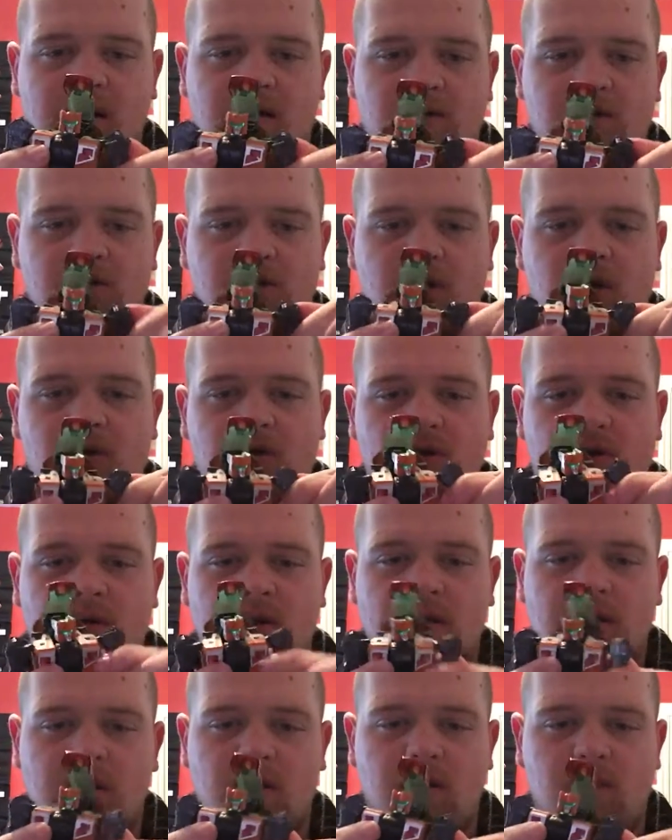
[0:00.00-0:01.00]
shoulder
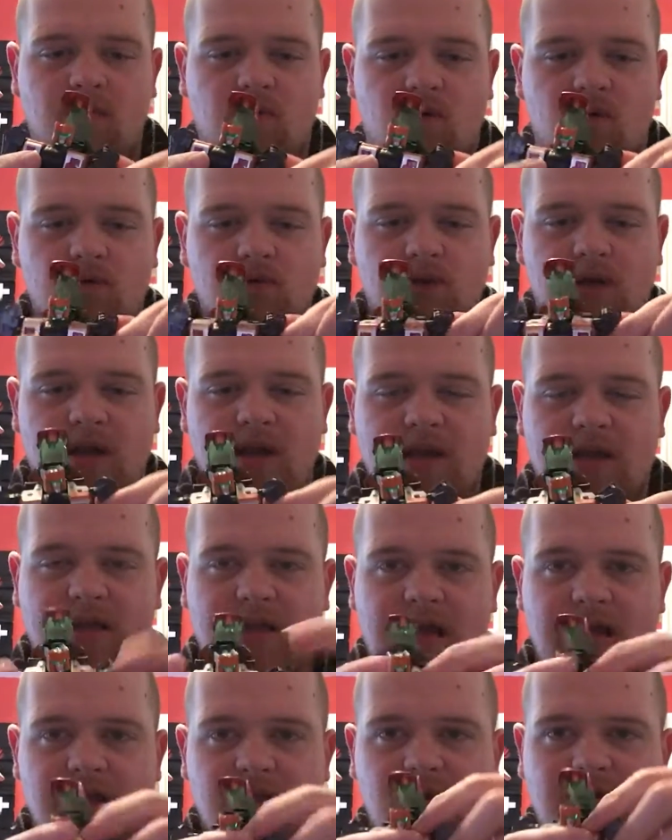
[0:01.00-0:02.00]
is on a ball joint,
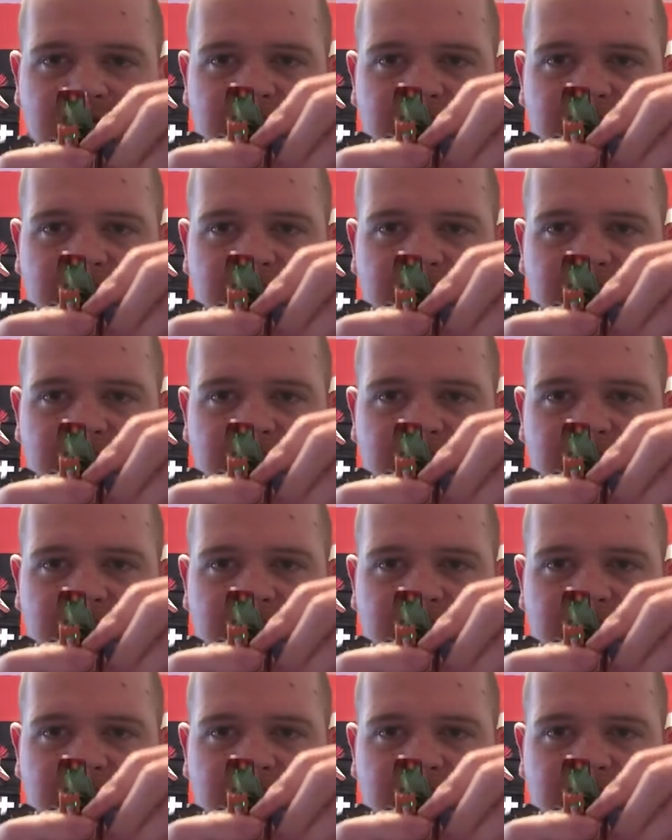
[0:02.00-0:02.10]
and you